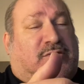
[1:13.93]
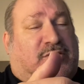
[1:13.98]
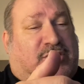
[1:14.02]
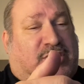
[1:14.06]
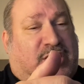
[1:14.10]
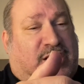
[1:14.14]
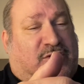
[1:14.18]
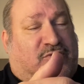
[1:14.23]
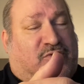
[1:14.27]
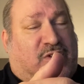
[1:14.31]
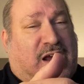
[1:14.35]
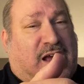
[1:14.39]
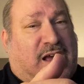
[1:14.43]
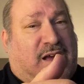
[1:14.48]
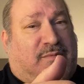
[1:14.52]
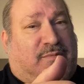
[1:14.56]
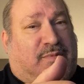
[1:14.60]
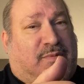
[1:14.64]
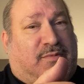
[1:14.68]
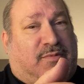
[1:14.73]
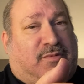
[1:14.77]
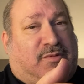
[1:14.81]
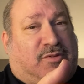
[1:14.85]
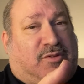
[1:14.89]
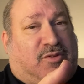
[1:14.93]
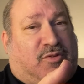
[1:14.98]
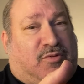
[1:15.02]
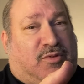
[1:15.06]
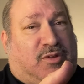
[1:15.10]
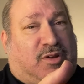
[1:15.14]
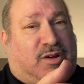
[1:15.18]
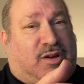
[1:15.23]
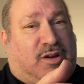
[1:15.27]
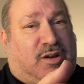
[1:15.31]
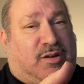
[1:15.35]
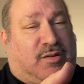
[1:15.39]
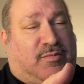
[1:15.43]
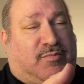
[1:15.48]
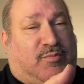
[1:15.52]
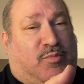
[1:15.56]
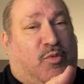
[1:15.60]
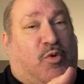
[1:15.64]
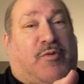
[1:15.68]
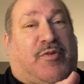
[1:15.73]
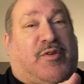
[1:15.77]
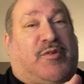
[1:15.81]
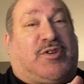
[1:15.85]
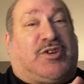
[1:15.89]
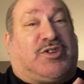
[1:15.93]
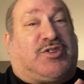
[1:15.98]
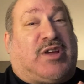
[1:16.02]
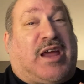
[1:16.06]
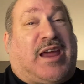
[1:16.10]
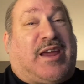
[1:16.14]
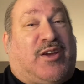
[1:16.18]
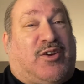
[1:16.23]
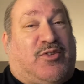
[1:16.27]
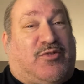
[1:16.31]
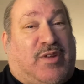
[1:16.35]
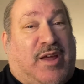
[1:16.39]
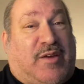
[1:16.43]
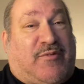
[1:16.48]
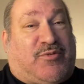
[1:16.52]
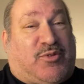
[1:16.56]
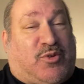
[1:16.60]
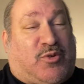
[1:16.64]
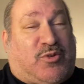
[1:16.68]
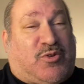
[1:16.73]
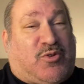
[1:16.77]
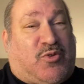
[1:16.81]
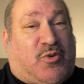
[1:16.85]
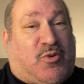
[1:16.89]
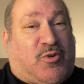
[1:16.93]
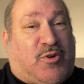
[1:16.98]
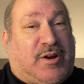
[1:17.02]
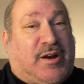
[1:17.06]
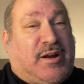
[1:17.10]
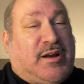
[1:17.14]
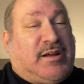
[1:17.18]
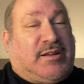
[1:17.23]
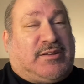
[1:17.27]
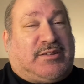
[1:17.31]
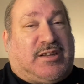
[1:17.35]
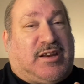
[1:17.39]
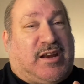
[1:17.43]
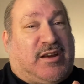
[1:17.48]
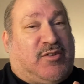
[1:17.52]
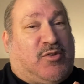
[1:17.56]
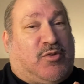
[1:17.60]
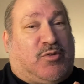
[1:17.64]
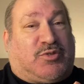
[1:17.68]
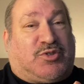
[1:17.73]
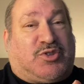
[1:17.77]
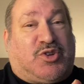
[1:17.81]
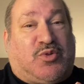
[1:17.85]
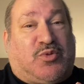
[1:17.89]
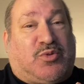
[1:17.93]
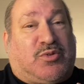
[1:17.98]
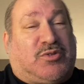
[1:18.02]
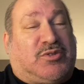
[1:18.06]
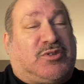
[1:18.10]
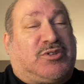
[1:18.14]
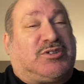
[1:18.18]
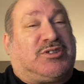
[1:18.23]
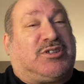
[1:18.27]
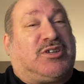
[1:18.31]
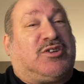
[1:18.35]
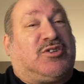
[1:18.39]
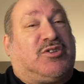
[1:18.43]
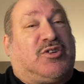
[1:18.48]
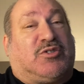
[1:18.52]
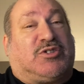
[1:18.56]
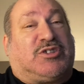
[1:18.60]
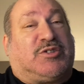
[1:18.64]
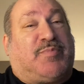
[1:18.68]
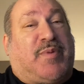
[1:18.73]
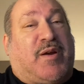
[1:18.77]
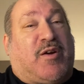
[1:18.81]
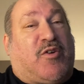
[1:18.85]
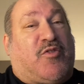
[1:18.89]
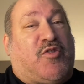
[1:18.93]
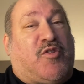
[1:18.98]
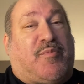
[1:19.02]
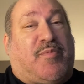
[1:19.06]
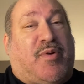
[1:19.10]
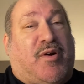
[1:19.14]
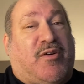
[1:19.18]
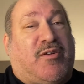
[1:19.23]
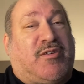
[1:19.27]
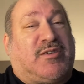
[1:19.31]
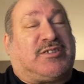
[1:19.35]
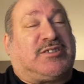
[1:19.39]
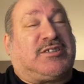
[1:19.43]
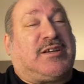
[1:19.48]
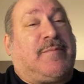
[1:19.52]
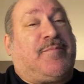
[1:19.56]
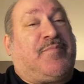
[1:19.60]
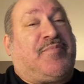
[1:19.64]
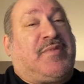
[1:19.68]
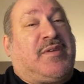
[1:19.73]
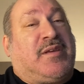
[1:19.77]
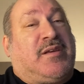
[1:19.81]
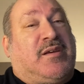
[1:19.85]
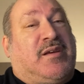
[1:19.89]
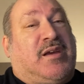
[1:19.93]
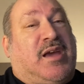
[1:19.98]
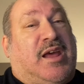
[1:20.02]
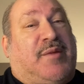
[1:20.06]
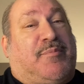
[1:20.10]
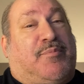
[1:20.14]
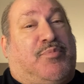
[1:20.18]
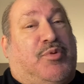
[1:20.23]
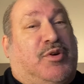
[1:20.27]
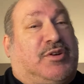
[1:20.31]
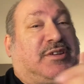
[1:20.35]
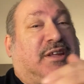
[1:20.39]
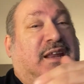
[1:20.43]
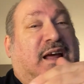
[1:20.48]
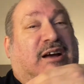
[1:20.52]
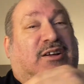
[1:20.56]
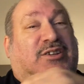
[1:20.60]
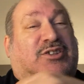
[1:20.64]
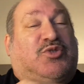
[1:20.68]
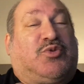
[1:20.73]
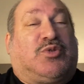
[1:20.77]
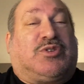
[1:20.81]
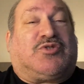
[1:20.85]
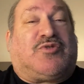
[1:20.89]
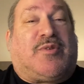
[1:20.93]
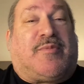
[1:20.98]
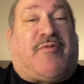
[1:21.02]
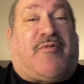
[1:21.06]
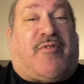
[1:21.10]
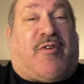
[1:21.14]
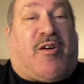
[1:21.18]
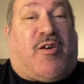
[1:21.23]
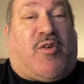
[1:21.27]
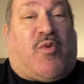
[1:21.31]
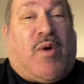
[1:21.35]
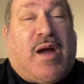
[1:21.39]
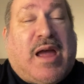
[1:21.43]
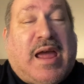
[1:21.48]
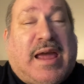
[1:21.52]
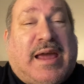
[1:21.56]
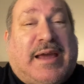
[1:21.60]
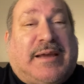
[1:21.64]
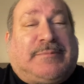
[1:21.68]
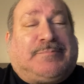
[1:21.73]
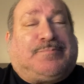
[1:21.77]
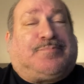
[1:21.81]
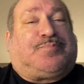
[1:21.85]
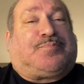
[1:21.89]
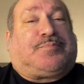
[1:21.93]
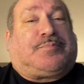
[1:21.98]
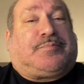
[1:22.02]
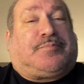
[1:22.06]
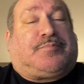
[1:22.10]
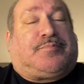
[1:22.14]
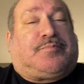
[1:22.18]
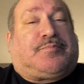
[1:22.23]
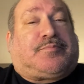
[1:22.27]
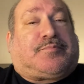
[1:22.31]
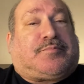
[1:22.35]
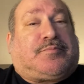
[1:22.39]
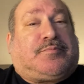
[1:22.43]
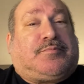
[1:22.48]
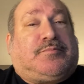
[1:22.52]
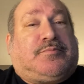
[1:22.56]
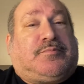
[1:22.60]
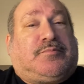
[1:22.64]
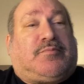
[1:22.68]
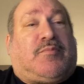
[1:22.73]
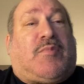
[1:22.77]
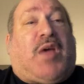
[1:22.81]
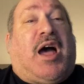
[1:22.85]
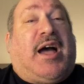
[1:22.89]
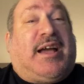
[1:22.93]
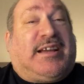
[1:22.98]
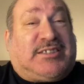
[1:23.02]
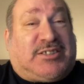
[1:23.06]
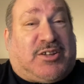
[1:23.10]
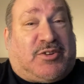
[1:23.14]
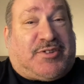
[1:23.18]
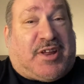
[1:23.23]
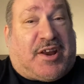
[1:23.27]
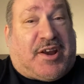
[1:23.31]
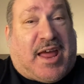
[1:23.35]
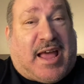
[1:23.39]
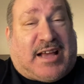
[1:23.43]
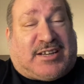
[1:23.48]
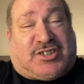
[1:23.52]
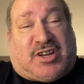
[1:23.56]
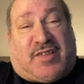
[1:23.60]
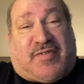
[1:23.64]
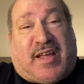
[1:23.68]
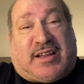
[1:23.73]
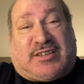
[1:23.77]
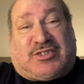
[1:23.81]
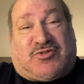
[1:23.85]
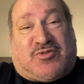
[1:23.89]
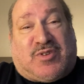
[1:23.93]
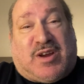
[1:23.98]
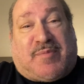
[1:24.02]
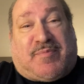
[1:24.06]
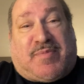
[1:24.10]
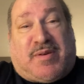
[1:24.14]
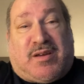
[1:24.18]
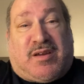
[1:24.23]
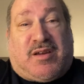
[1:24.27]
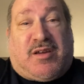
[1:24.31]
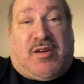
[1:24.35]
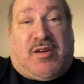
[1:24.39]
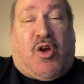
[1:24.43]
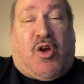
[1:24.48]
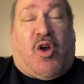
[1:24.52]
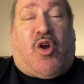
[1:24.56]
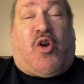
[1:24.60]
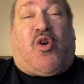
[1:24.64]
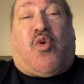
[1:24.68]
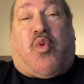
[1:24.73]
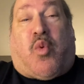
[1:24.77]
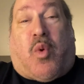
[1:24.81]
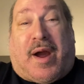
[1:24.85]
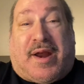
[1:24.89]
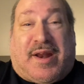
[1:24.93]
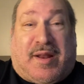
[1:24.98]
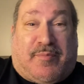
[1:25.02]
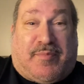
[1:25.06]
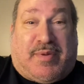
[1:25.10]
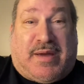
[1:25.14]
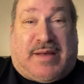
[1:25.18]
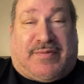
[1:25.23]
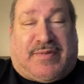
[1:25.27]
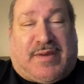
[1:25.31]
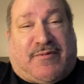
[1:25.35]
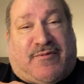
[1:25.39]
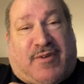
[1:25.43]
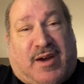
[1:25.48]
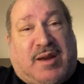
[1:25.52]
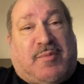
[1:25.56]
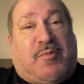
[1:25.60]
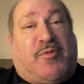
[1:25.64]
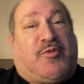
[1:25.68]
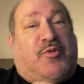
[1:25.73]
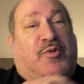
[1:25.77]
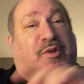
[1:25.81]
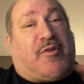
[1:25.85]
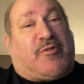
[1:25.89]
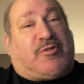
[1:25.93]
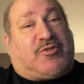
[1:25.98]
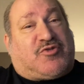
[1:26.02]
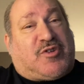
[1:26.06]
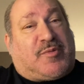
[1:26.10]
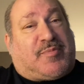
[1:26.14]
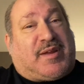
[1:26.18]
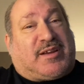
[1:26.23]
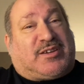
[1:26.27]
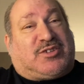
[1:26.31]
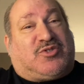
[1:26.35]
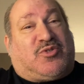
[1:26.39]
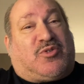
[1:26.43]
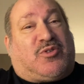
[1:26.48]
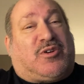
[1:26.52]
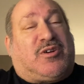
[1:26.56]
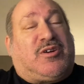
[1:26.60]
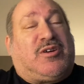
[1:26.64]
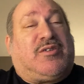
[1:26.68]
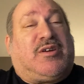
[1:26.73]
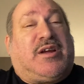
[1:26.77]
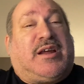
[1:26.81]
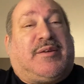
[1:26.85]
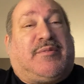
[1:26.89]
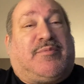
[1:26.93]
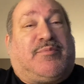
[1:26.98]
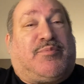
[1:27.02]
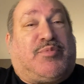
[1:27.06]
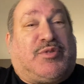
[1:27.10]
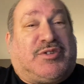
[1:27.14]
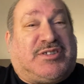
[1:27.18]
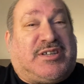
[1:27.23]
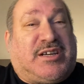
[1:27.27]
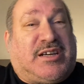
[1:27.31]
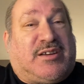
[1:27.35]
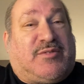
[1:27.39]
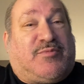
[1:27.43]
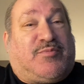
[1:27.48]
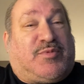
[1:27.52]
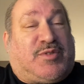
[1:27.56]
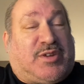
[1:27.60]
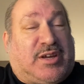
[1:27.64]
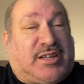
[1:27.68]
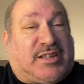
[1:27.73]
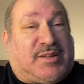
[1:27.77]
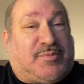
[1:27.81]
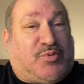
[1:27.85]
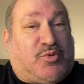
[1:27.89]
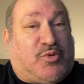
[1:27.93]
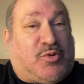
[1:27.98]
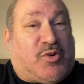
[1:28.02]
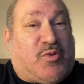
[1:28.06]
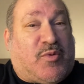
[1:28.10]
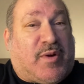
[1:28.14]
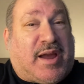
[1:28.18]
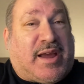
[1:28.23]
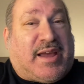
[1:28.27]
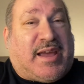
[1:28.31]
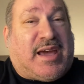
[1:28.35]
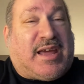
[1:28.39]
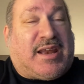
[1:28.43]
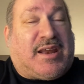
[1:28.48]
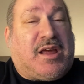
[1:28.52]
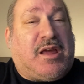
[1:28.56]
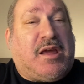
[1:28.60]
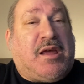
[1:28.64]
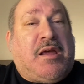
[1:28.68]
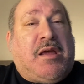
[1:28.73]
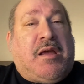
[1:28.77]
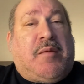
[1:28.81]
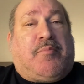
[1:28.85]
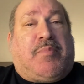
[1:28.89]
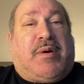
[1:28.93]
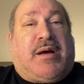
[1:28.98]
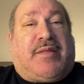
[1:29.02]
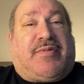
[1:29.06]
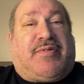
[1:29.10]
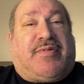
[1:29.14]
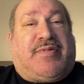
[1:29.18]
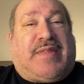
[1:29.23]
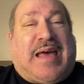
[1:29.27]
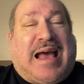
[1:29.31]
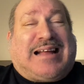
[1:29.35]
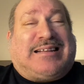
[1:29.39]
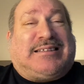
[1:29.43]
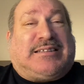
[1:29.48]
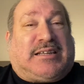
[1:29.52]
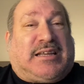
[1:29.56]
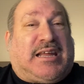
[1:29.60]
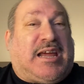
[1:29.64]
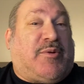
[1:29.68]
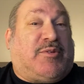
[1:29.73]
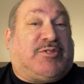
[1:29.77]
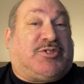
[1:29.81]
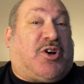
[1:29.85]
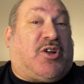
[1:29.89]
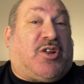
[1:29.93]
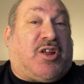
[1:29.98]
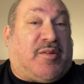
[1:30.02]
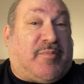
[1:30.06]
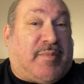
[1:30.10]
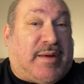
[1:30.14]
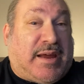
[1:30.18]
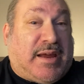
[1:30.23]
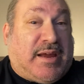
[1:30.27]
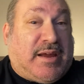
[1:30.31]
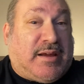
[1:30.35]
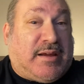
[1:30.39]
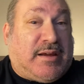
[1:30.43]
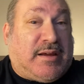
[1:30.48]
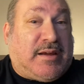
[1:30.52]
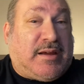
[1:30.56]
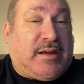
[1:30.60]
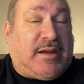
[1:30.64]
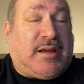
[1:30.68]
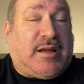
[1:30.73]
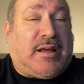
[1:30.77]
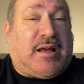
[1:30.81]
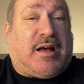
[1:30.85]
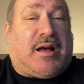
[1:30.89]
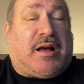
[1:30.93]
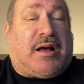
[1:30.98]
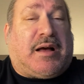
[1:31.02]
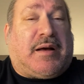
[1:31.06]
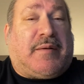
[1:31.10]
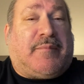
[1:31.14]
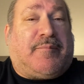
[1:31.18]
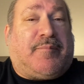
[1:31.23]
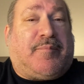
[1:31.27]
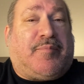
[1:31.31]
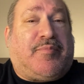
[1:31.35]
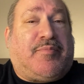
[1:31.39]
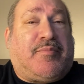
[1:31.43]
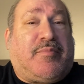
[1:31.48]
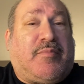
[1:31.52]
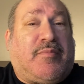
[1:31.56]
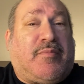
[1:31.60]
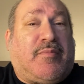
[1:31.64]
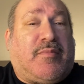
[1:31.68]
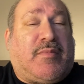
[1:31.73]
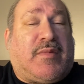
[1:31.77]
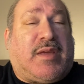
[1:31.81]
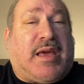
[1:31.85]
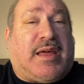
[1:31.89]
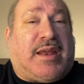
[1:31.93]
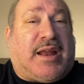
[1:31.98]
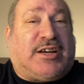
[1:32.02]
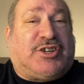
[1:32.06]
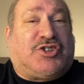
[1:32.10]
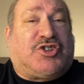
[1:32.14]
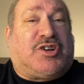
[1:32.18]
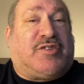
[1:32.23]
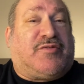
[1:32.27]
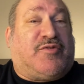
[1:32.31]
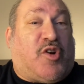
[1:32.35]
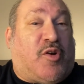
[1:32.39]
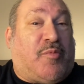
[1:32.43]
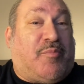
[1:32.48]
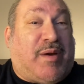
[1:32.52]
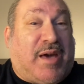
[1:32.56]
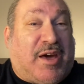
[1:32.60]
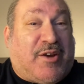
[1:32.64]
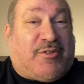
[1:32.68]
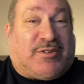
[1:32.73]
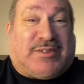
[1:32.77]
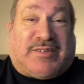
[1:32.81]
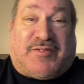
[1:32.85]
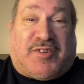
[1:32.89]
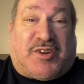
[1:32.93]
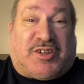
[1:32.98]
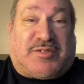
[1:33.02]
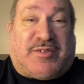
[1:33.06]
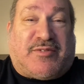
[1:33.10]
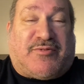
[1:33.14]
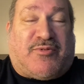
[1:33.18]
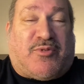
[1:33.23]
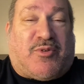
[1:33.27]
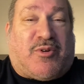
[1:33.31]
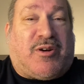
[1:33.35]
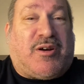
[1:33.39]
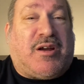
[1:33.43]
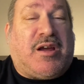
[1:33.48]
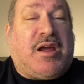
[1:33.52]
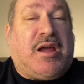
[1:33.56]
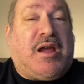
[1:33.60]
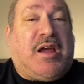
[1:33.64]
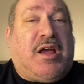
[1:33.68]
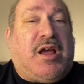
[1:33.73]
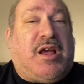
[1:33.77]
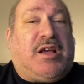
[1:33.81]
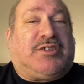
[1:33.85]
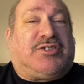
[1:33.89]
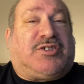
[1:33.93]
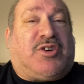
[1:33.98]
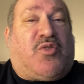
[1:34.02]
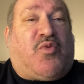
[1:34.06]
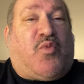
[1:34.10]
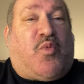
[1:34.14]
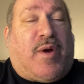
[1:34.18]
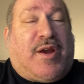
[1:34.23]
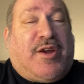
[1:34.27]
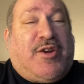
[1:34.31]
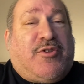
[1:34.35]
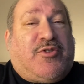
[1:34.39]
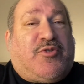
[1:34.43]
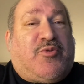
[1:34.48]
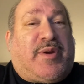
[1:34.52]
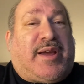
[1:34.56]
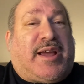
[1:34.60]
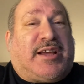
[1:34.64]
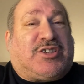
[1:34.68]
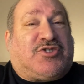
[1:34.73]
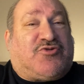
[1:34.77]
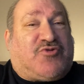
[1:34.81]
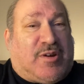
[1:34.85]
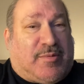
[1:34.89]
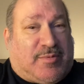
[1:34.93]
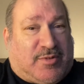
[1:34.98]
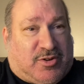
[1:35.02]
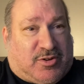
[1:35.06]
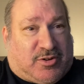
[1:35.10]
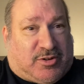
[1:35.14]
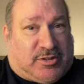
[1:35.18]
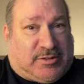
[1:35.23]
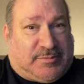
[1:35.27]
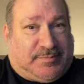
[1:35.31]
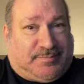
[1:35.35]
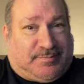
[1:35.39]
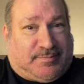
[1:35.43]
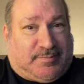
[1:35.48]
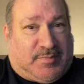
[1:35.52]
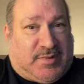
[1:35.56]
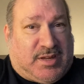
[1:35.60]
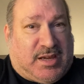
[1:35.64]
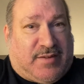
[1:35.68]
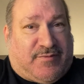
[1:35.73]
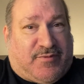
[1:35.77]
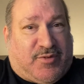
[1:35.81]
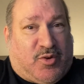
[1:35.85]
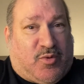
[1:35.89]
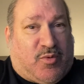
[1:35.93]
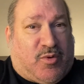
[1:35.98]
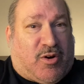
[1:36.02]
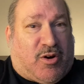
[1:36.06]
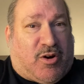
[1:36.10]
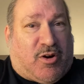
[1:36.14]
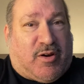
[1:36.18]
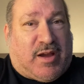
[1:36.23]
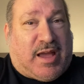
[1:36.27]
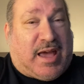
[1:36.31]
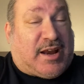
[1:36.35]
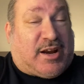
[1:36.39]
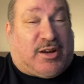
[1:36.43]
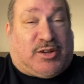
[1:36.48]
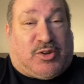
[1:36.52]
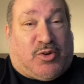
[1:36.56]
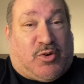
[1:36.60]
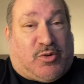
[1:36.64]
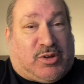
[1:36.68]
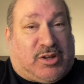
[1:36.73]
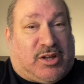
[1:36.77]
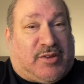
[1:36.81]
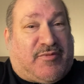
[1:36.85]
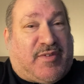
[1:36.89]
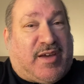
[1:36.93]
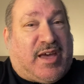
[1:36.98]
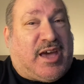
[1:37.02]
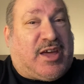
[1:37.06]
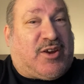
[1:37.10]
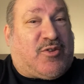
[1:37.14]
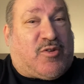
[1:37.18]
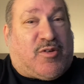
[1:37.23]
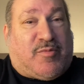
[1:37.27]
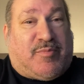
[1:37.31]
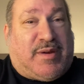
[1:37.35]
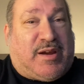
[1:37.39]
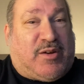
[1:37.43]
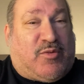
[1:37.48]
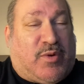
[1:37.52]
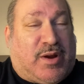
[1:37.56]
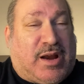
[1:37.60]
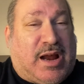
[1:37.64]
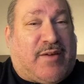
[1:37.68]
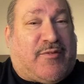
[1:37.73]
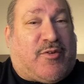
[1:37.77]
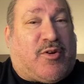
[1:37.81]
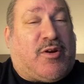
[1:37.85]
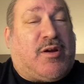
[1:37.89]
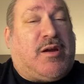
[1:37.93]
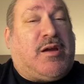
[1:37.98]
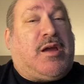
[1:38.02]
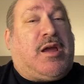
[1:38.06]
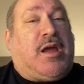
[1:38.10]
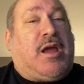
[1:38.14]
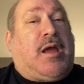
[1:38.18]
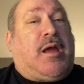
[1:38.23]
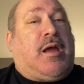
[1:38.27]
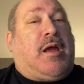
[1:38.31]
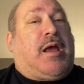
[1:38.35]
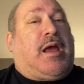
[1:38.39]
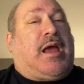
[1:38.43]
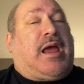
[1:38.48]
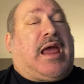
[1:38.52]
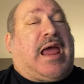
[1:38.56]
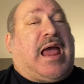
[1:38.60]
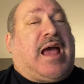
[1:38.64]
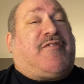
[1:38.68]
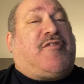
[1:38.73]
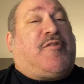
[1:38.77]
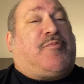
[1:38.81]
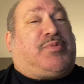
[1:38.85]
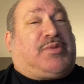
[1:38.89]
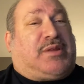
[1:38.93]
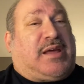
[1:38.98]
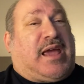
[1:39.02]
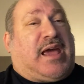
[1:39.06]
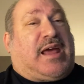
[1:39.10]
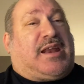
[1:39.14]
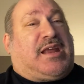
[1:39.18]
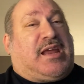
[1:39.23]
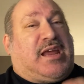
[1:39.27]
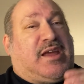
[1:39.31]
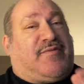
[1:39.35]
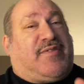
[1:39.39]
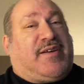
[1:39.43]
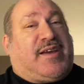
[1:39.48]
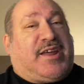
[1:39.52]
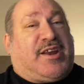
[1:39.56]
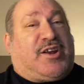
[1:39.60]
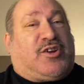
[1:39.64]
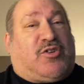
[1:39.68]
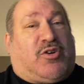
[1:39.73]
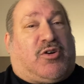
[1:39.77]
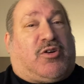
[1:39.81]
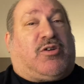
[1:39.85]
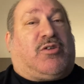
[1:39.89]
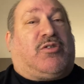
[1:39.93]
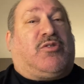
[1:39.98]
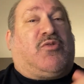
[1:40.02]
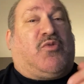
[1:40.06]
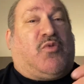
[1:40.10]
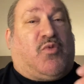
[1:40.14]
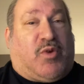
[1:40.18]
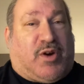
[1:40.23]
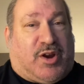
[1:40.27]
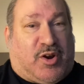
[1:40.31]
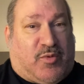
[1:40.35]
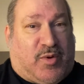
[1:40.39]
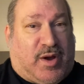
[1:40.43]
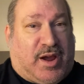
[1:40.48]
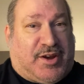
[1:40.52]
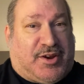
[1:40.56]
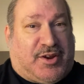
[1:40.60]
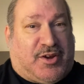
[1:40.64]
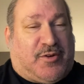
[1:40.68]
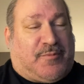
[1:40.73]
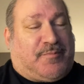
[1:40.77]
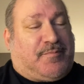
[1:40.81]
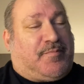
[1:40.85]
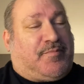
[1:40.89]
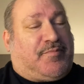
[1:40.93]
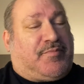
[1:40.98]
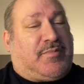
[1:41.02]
Didn't grab the uh, more than just a, a floor cord. Didn't no tools, no spare other parts, and booked it out to a strip far away I slowed down action on that strip quite a bit. They finally moved to another strip next door and proceeded to get the pool going again, but that delay was all on me. Um, and I should have known better. I've done this before. So when you're doing a strip call, if you are at a local event or a big whatever, have a plan. If I get a call, what do I do?